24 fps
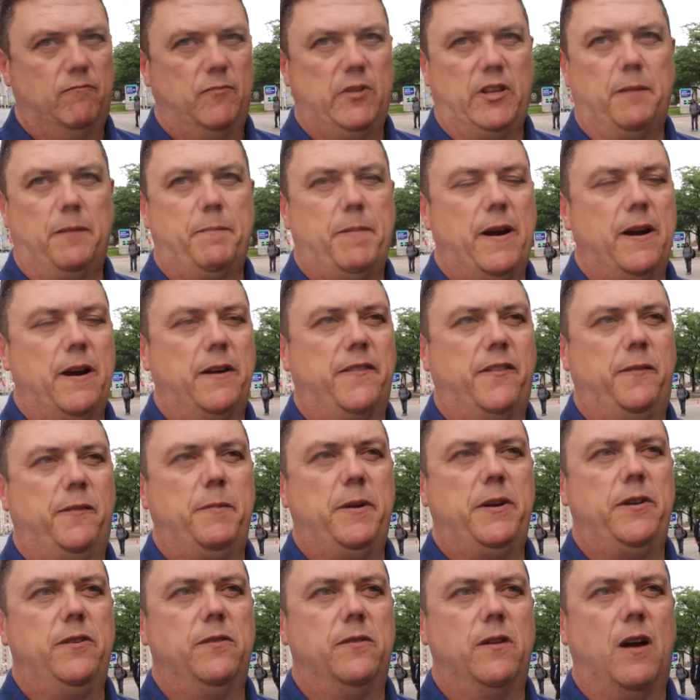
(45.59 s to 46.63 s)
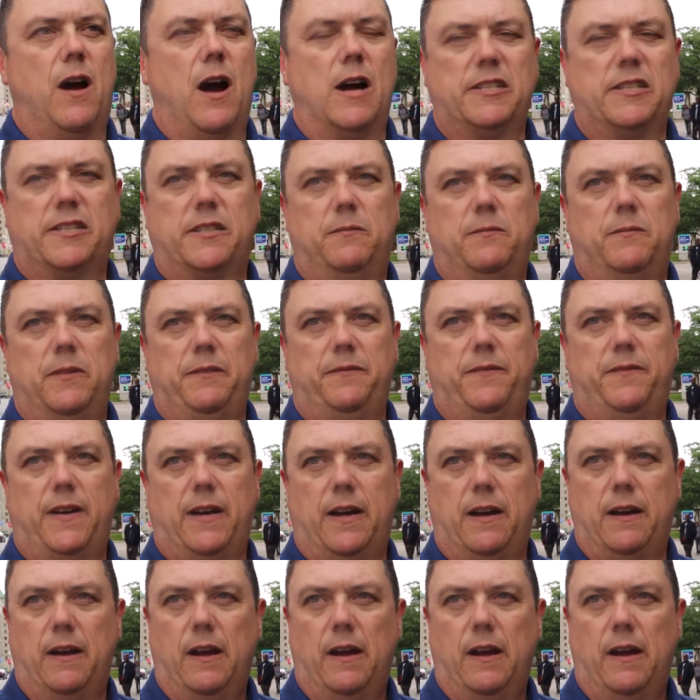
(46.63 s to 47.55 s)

We the Parents has been doing awesome. We've